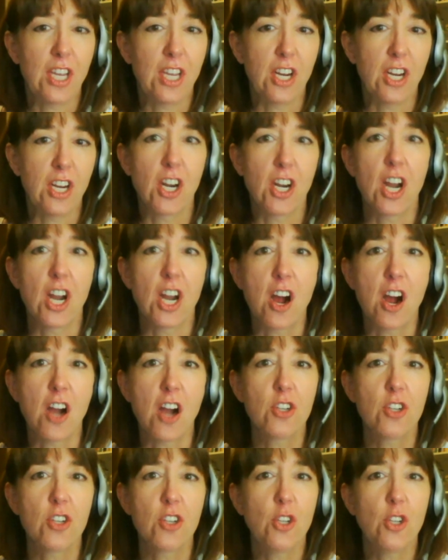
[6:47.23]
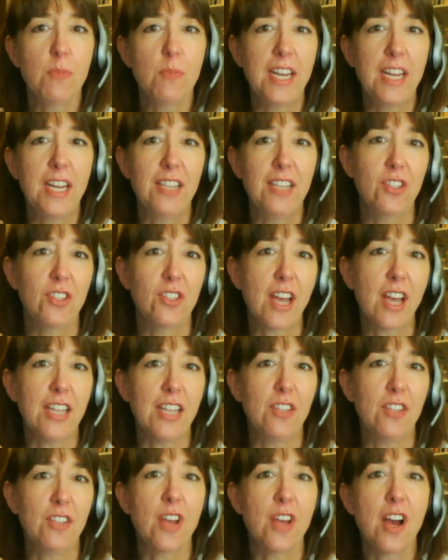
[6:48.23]
here our two main
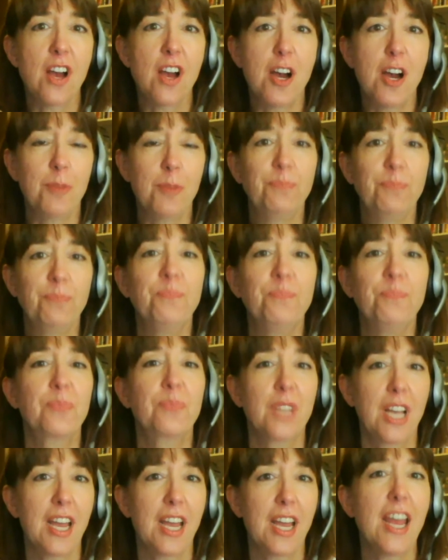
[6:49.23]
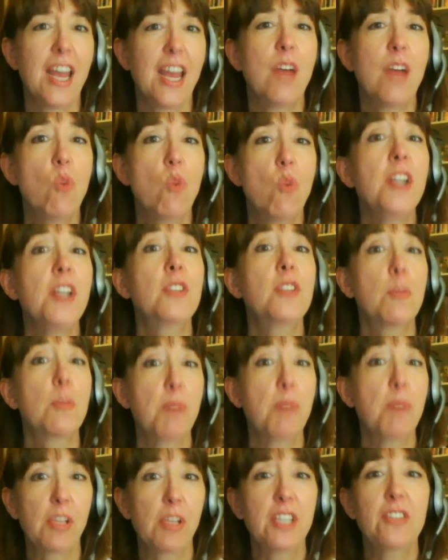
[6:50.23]
sites. And one is a
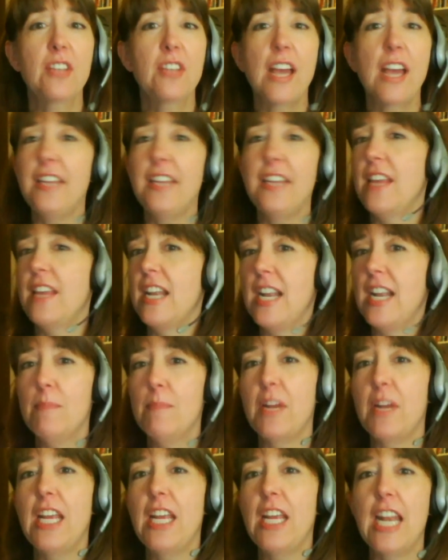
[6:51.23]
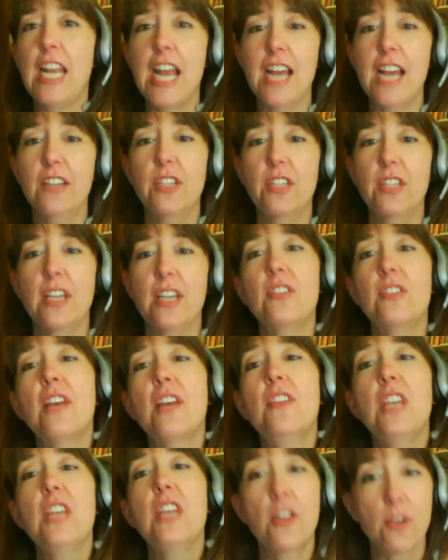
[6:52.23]
public site that anybody can access,
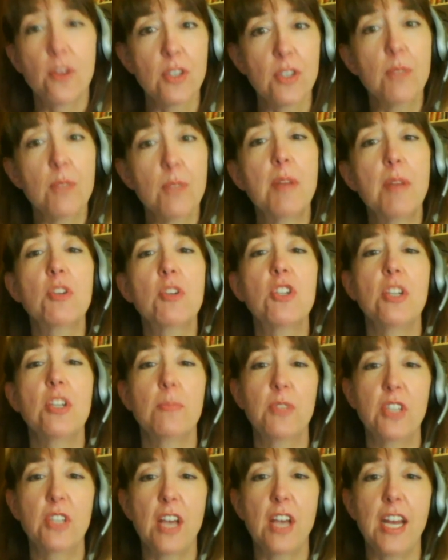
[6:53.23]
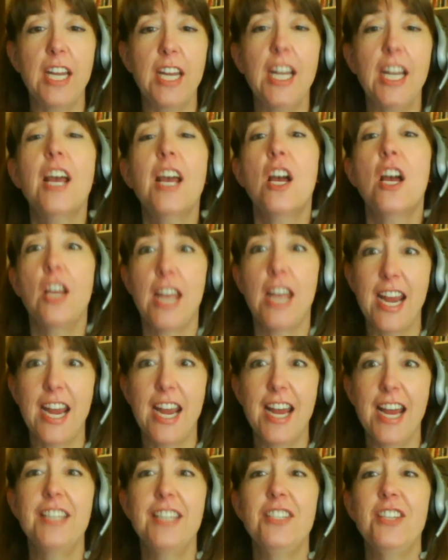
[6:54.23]
and the other is a membership site.
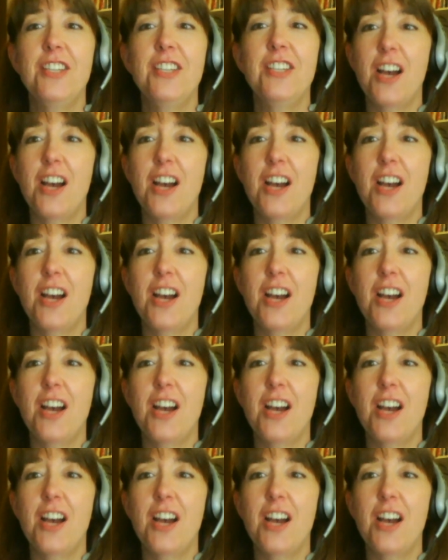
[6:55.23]
And